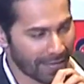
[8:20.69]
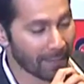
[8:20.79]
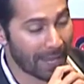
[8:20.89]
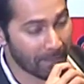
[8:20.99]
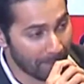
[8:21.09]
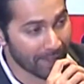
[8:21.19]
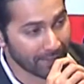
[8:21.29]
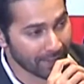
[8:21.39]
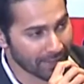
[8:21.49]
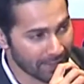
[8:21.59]
That that bit
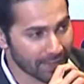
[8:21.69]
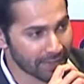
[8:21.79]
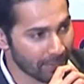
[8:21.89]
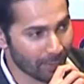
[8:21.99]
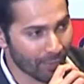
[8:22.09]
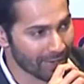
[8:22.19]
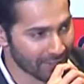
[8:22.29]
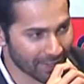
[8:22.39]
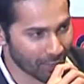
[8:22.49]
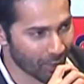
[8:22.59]
in the scene is improvised.
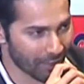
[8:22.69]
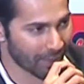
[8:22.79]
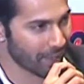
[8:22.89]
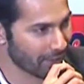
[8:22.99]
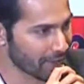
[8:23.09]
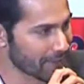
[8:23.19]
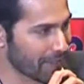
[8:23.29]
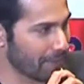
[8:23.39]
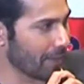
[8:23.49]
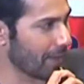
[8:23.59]
It's not written in the script.